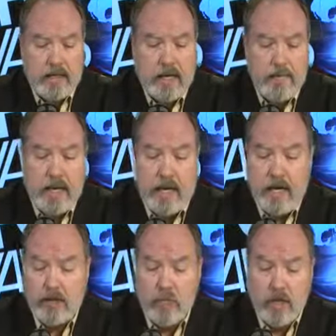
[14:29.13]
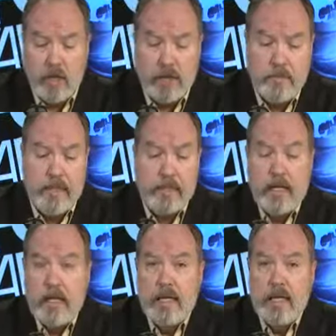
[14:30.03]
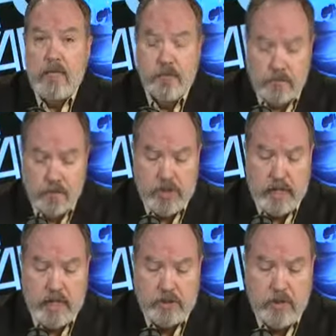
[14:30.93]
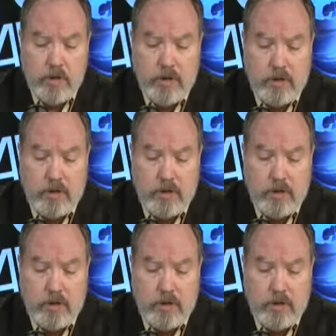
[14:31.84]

come back out. So we're going to talk about his firsthand experience.